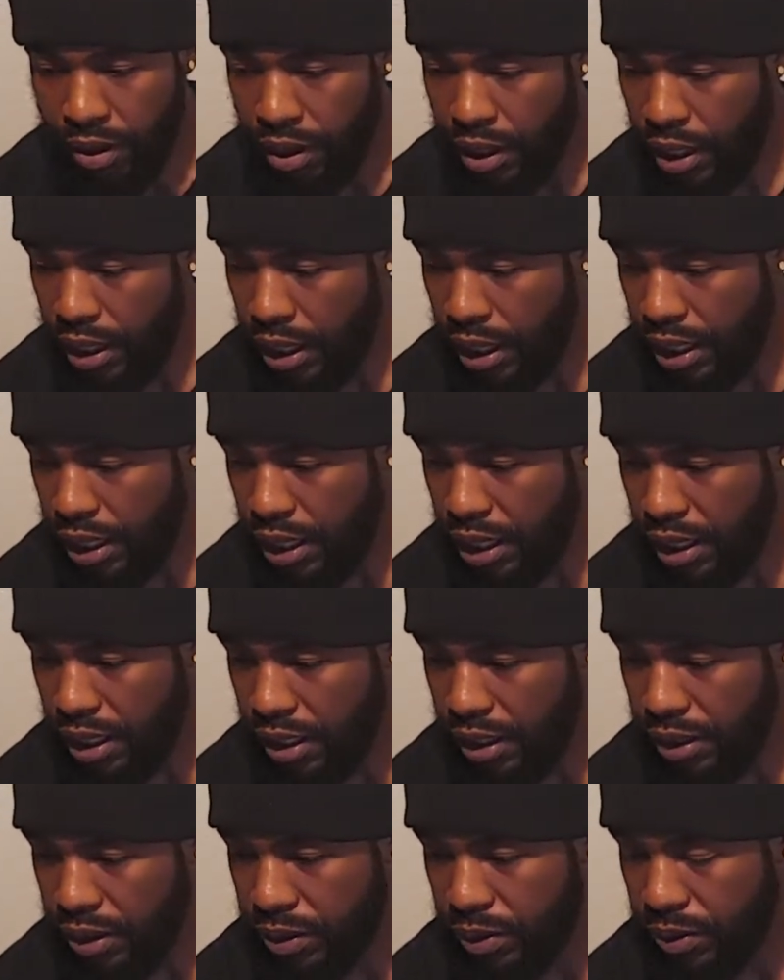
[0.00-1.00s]

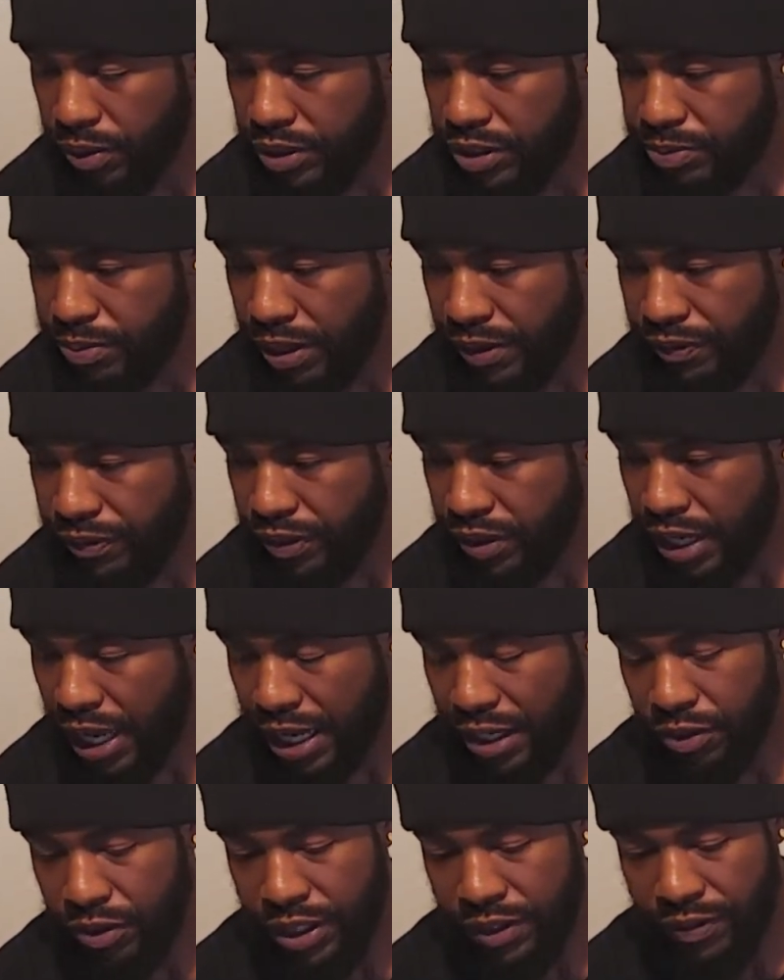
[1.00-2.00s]
what was my first? I
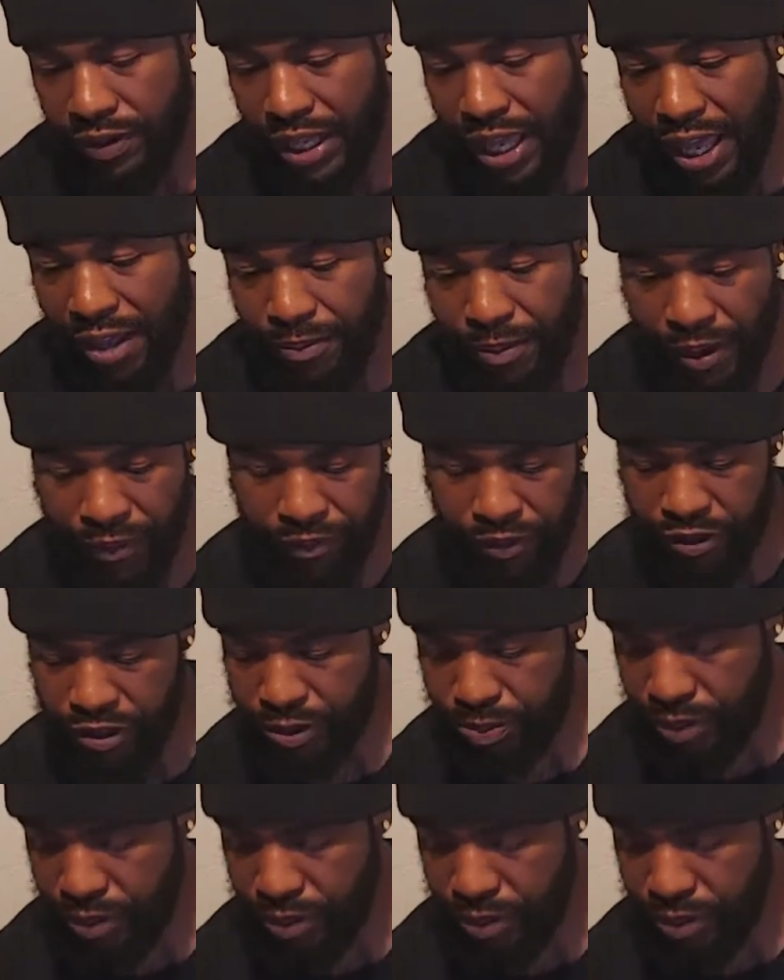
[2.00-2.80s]
don't even have my first